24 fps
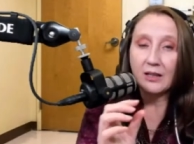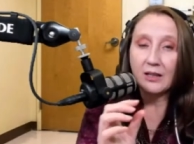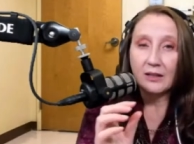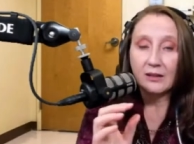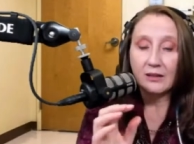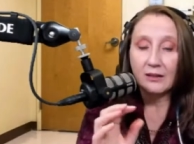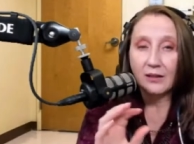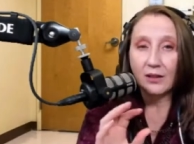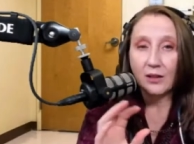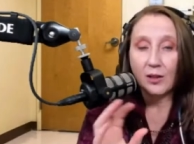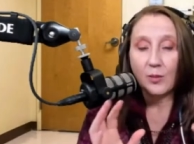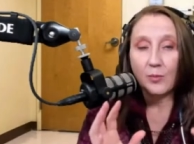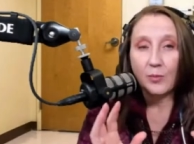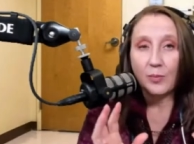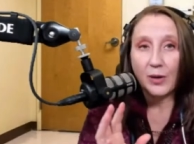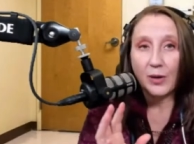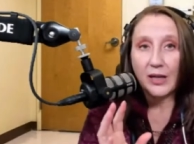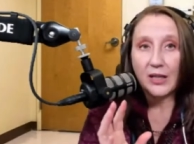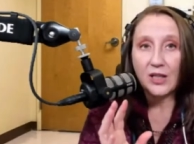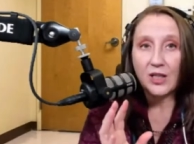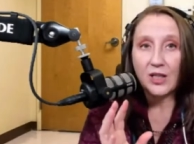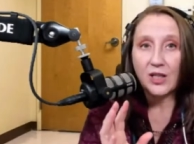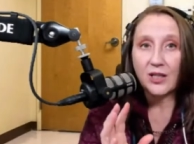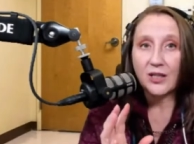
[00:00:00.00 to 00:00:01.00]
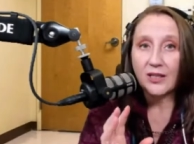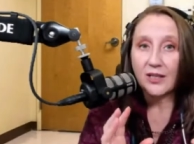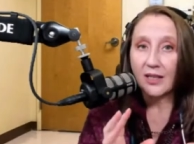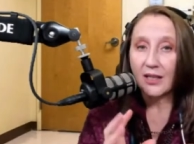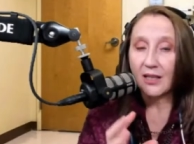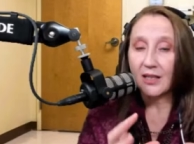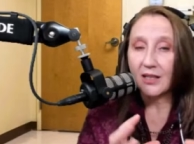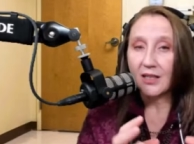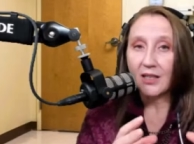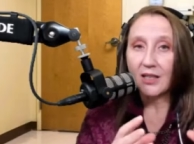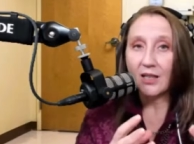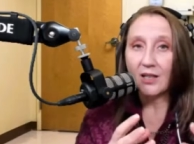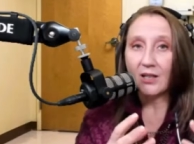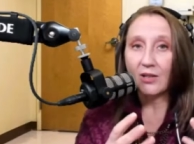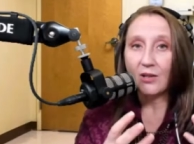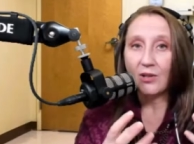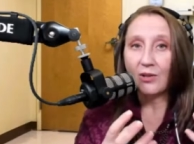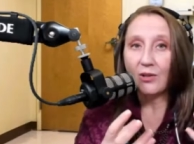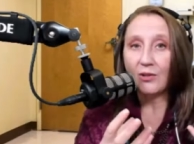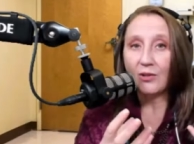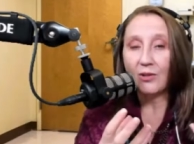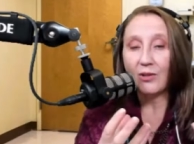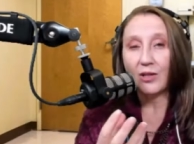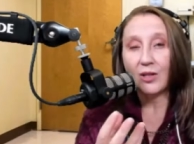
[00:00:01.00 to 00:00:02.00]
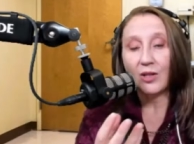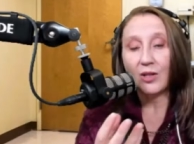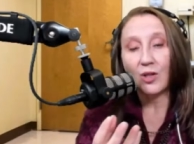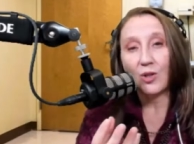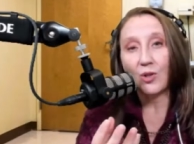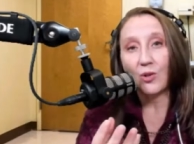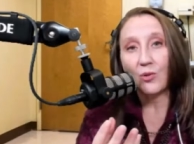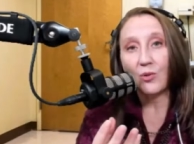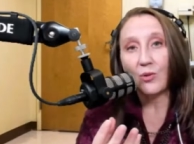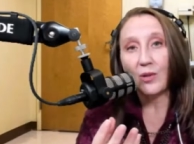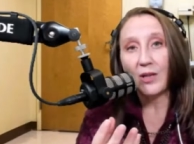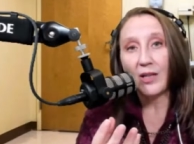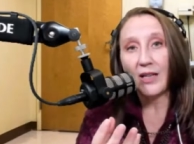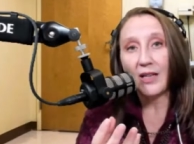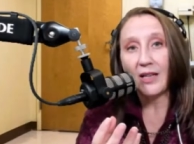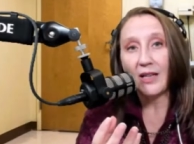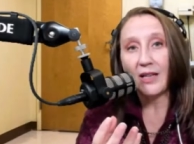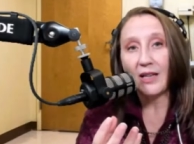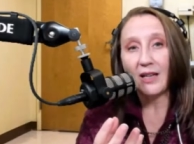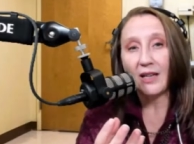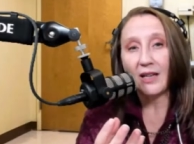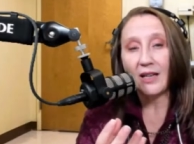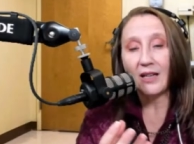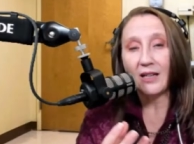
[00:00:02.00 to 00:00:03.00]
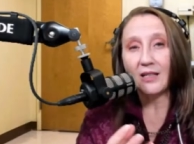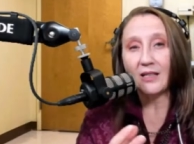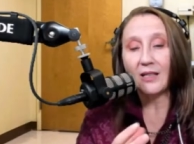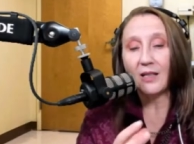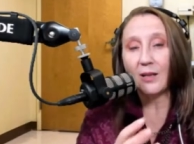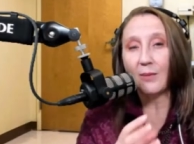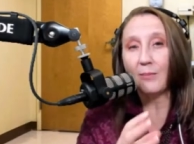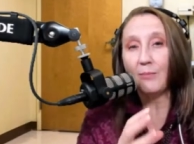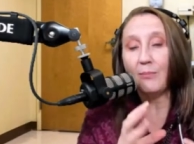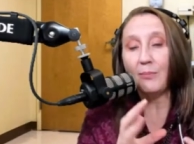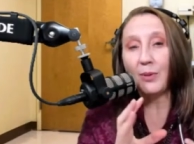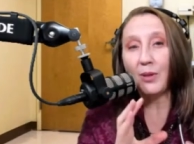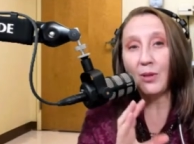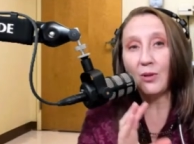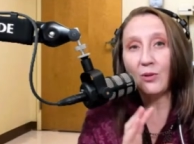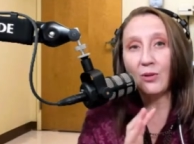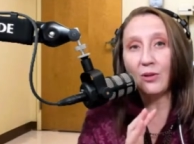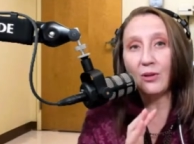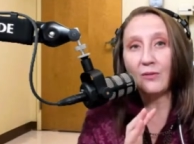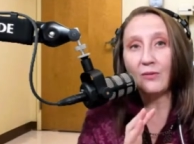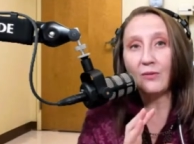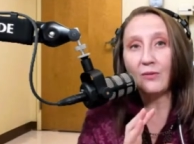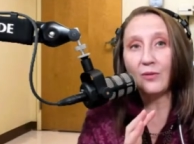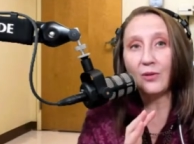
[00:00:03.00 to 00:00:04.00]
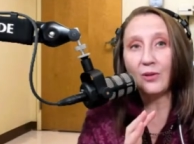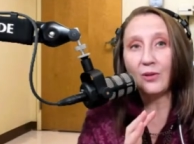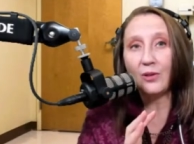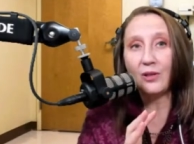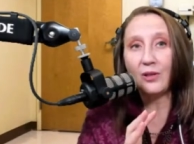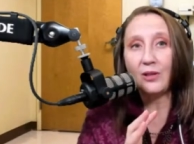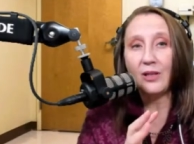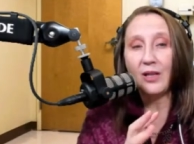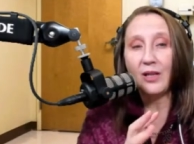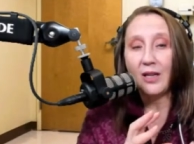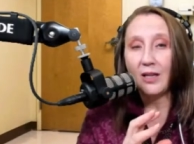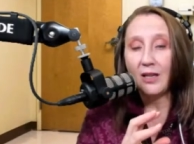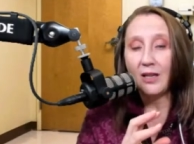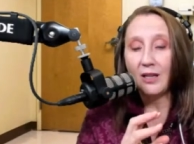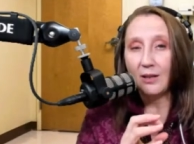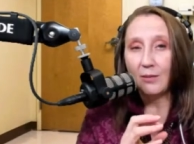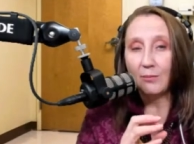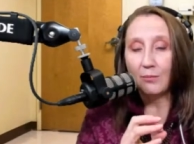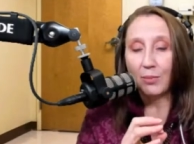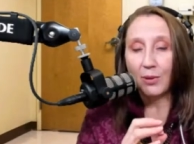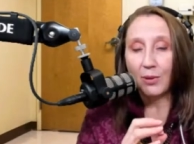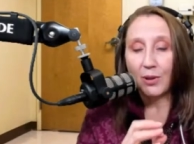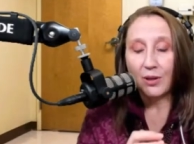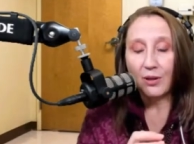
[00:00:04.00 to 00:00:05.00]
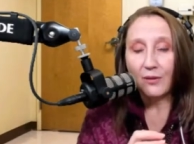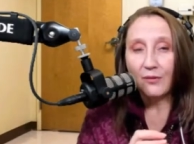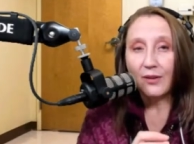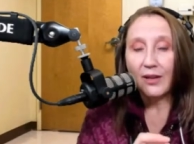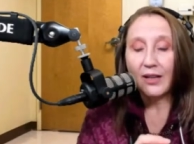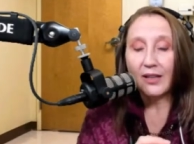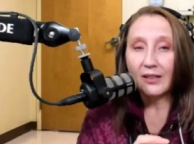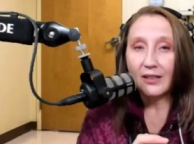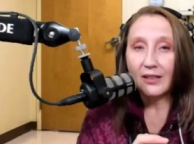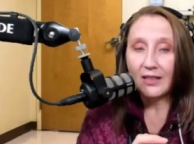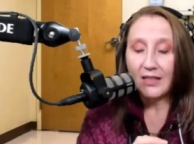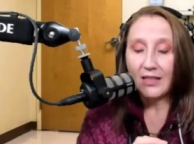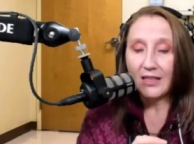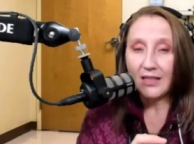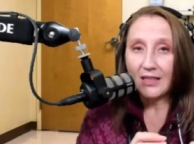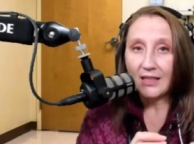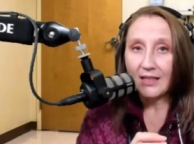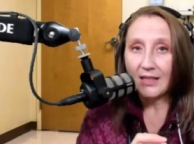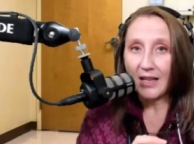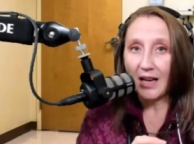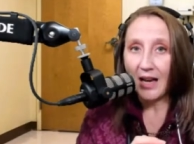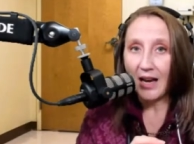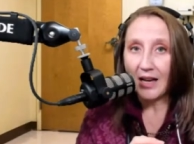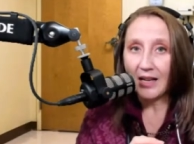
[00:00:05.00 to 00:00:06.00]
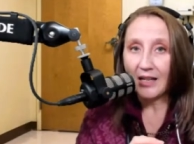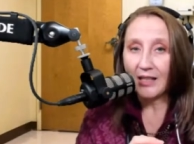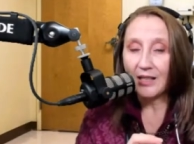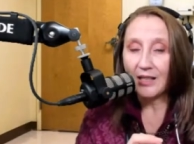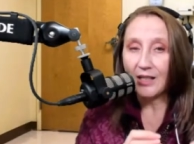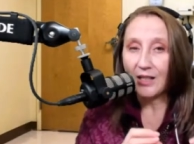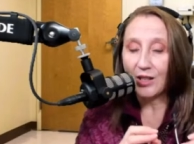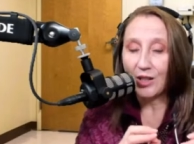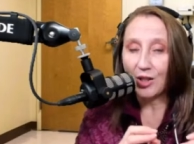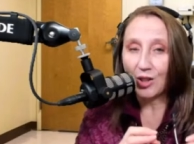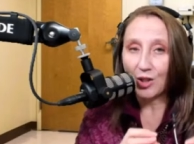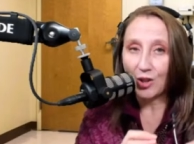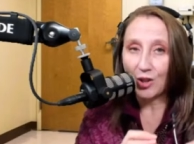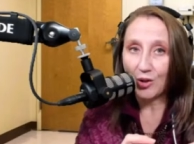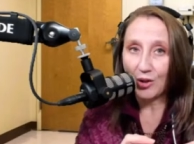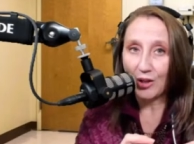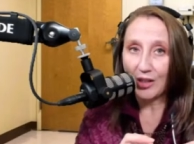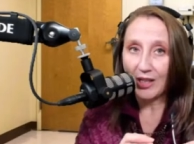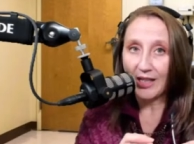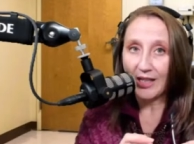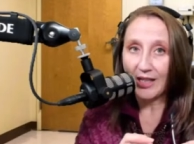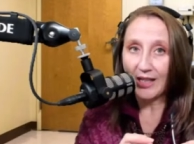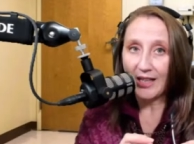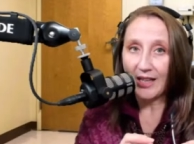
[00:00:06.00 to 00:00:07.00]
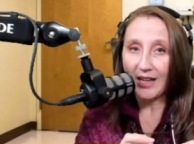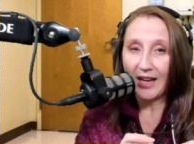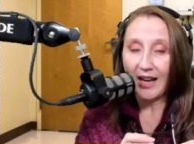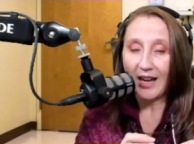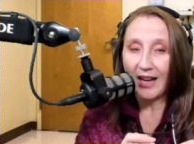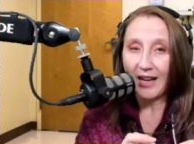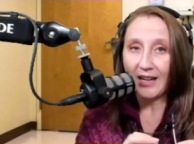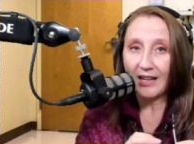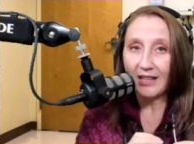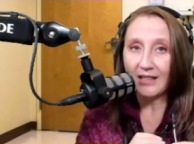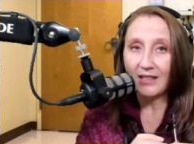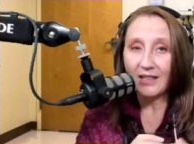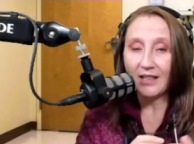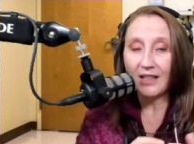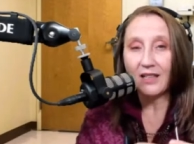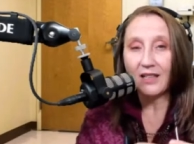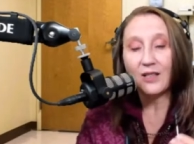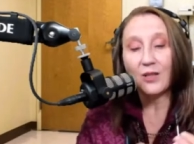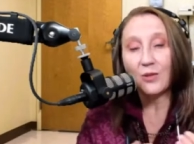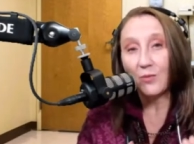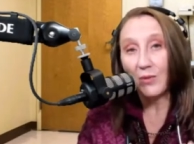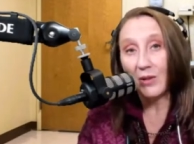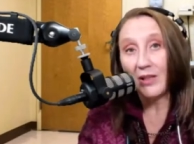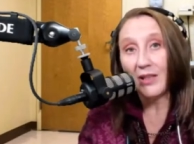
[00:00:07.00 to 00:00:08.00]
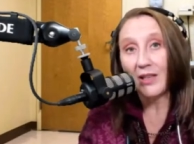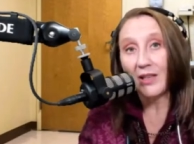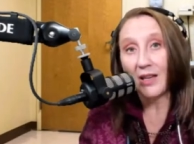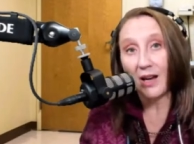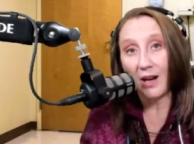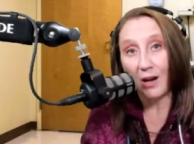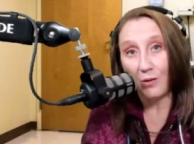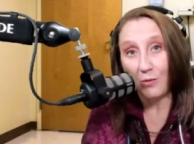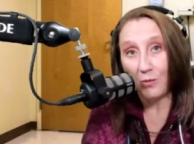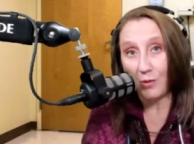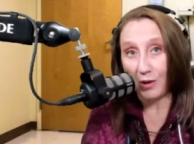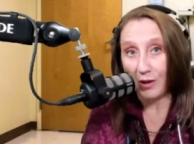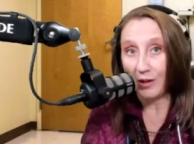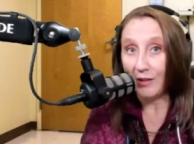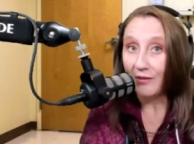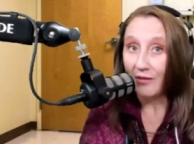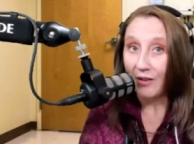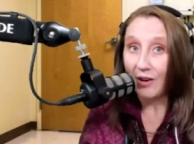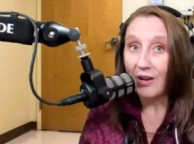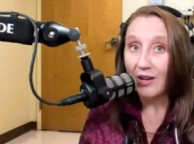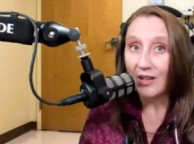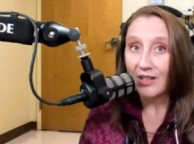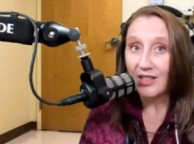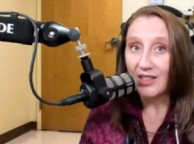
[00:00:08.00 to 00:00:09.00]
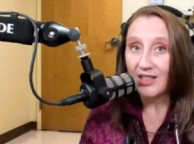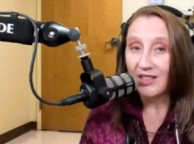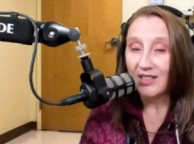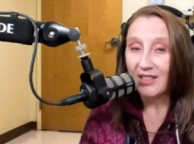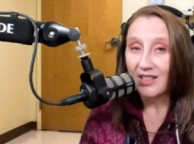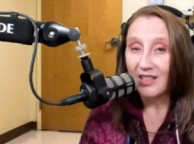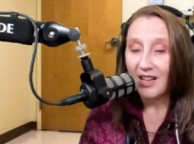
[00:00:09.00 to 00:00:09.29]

little branches until the tree is a beautiful, perfectly designed tree. And it's really a work of art.